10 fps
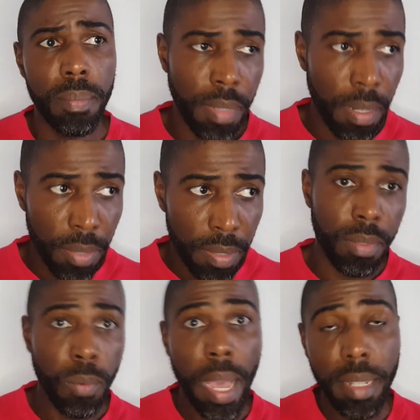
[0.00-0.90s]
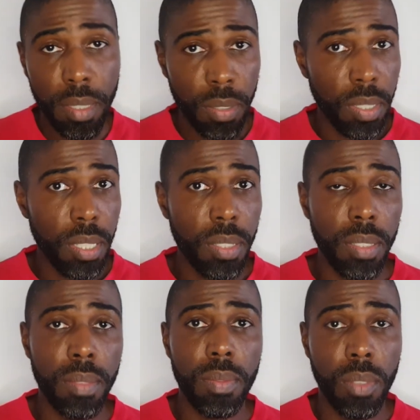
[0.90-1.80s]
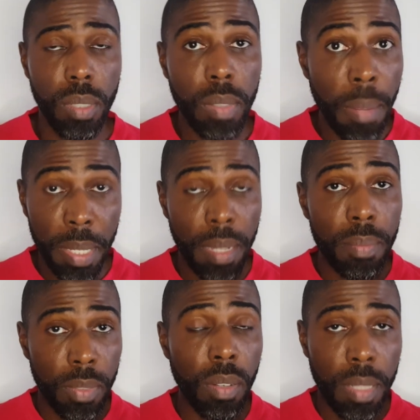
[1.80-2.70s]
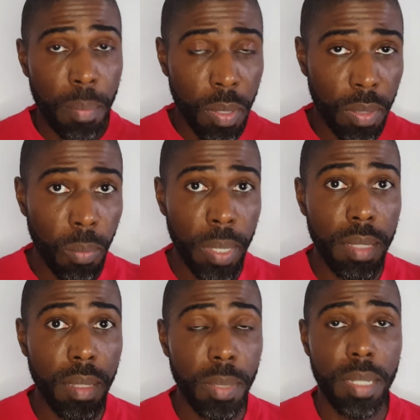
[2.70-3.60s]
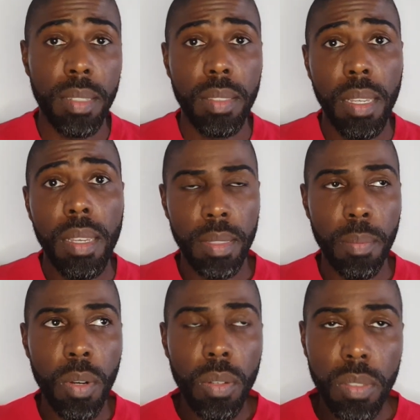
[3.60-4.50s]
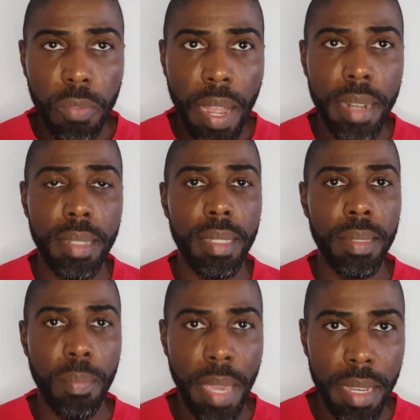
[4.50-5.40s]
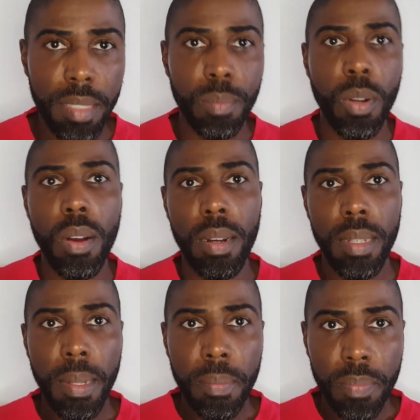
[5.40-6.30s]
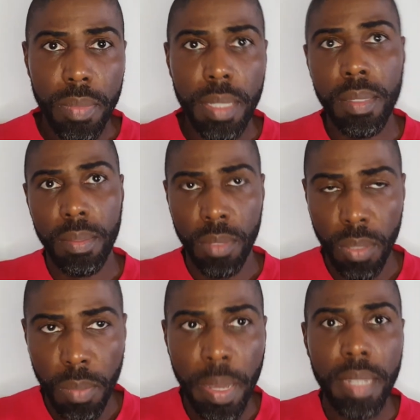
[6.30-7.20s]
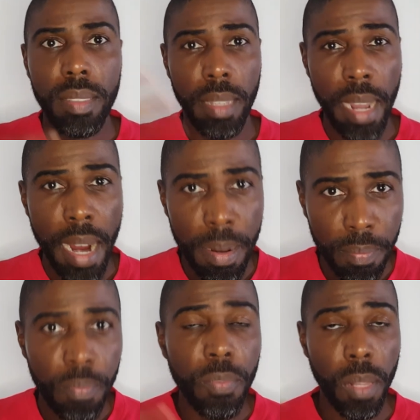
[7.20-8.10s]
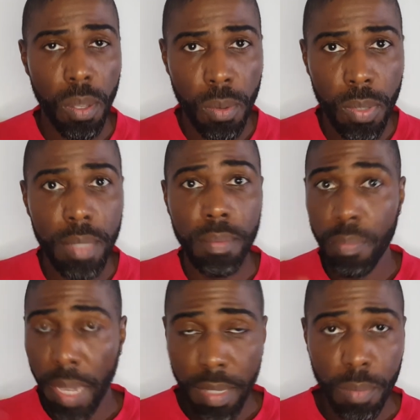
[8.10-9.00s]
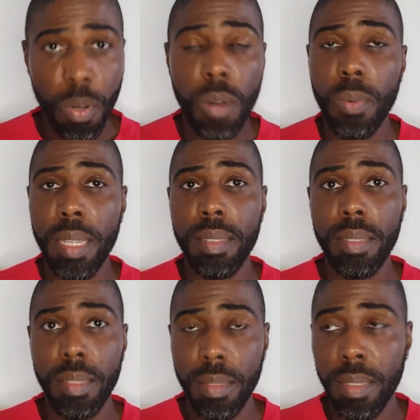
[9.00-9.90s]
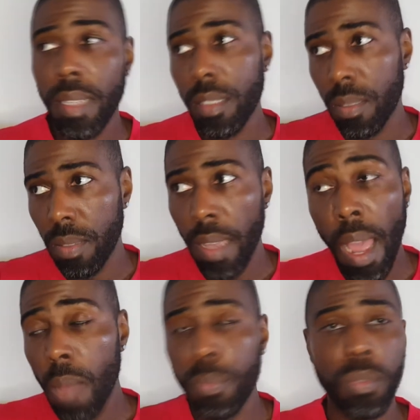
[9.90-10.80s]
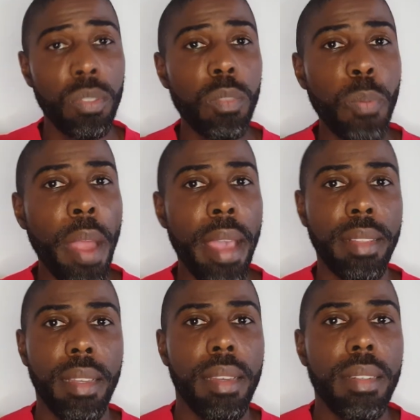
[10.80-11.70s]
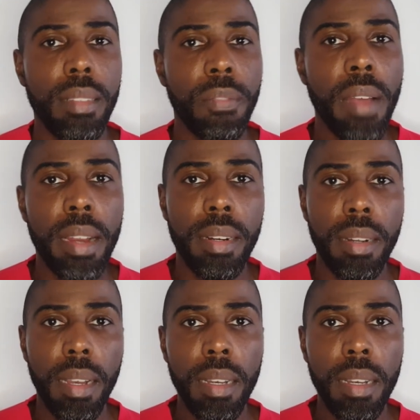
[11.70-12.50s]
there is the weather condition, do not, I mean, I'm talking about the wind, because the most fire it makes more, it do not makes the air flow and makes more wind that helps to spread the fire